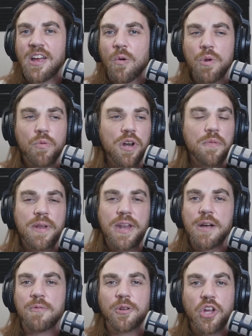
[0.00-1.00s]
We wouldn't have been
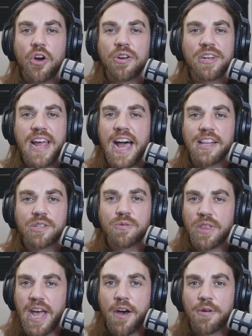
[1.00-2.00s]
able to go to Dallas
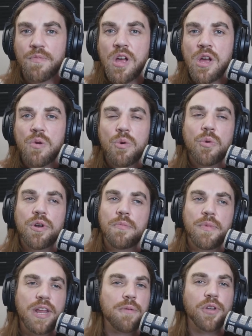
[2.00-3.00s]
without him. We wouldn't have
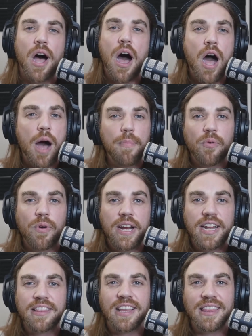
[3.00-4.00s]
been able to
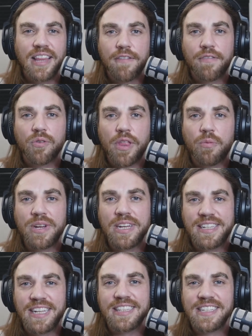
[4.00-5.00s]
operate at the level that we
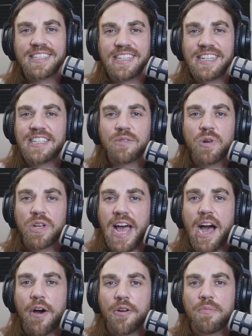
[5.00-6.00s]
did this season
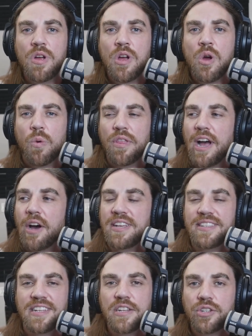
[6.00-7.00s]
without him, without
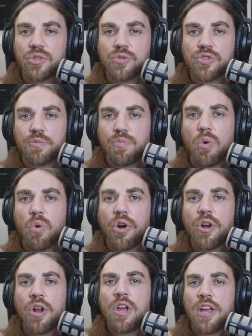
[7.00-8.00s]
his initial
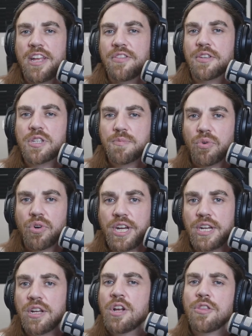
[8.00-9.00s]
support in the
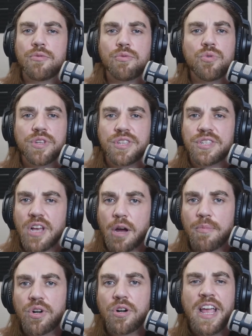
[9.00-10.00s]
spring, through the
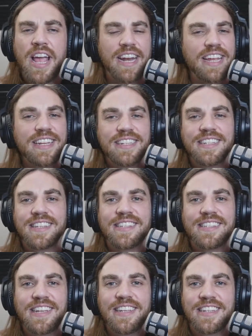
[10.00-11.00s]
summer, and into the
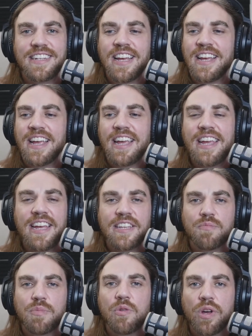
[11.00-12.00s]
season. He
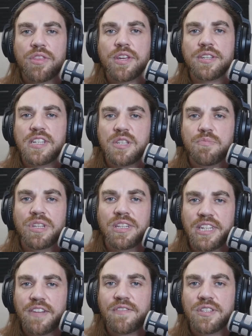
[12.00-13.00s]
has been with us. He's
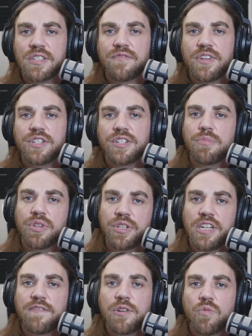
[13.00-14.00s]
believed in this vision,
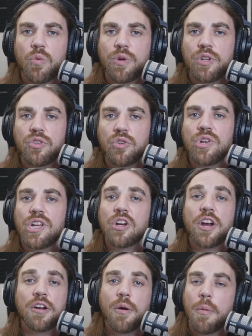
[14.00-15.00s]
believed in what we do here,
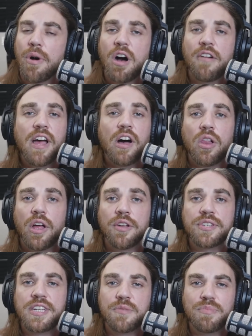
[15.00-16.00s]
and above all
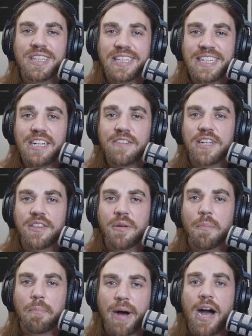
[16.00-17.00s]
else, he's believed in
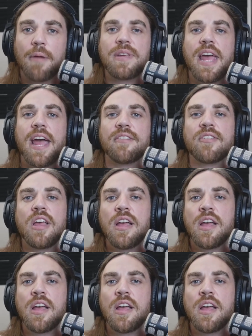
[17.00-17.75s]
the Bobcats.